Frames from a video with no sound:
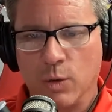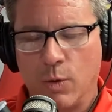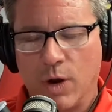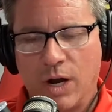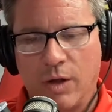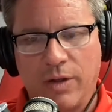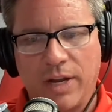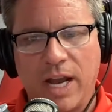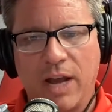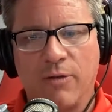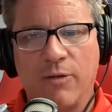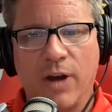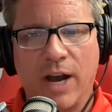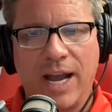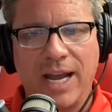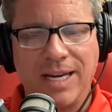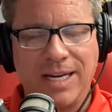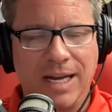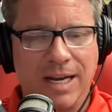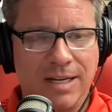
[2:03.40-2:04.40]
in a while the
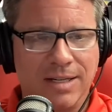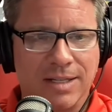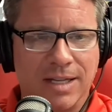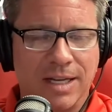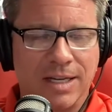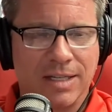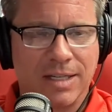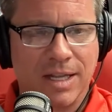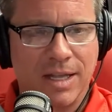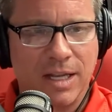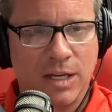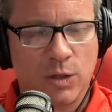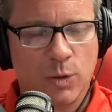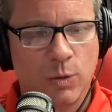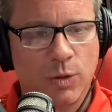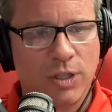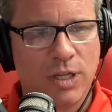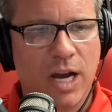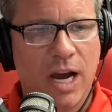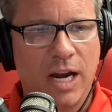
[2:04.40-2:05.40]
FIA does this, and this
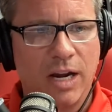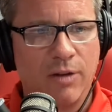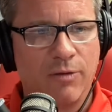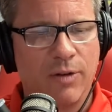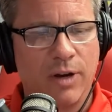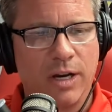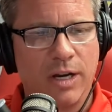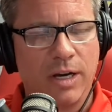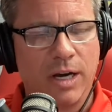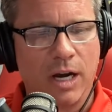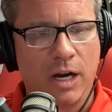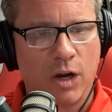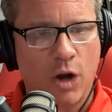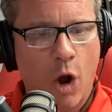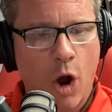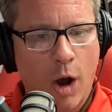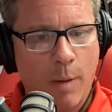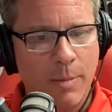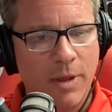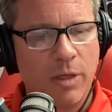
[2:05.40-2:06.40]
was kind of a
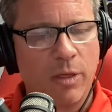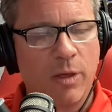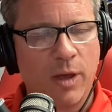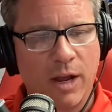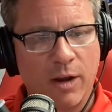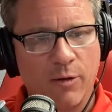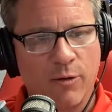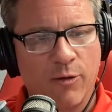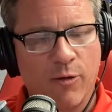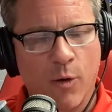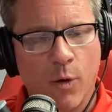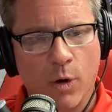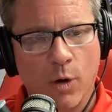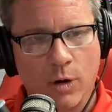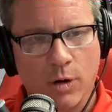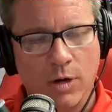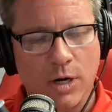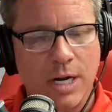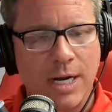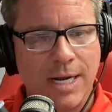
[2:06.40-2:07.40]
common thing
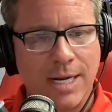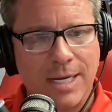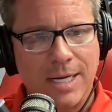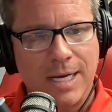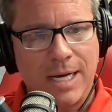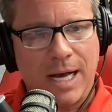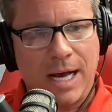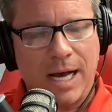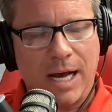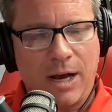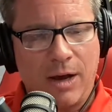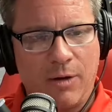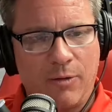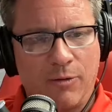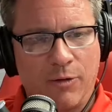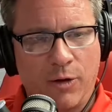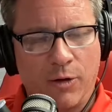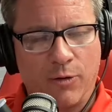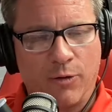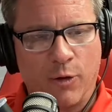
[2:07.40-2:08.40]
for
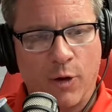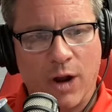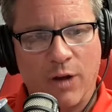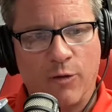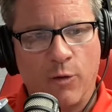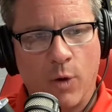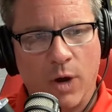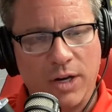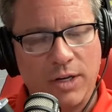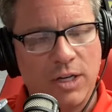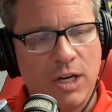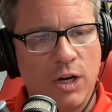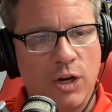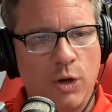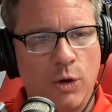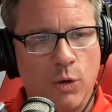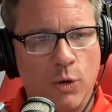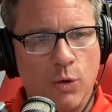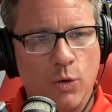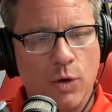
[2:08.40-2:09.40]
F1 to
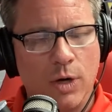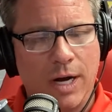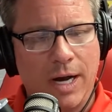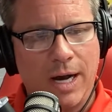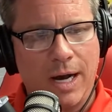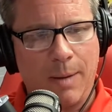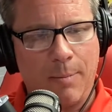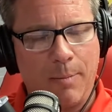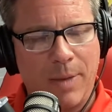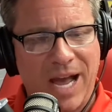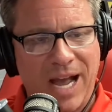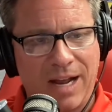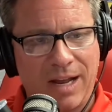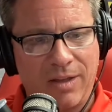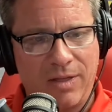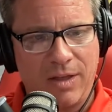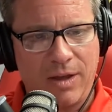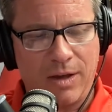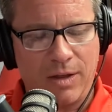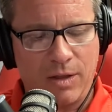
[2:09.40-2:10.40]
do back
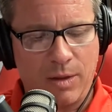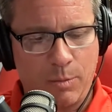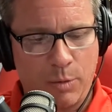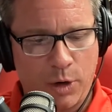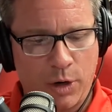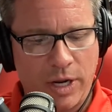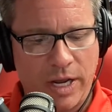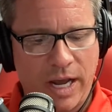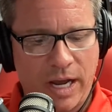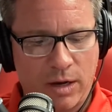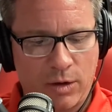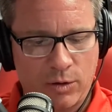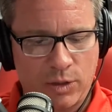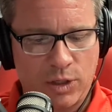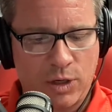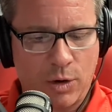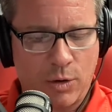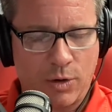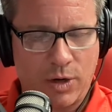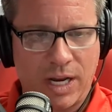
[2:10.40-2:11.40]
in the Bernie
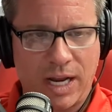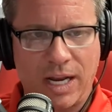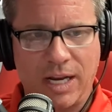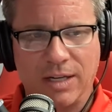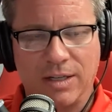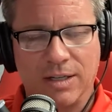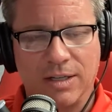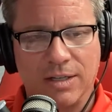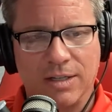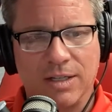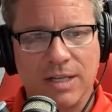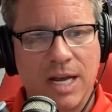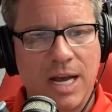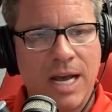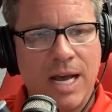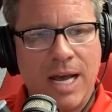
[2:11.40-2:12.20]
Ecclestone days, is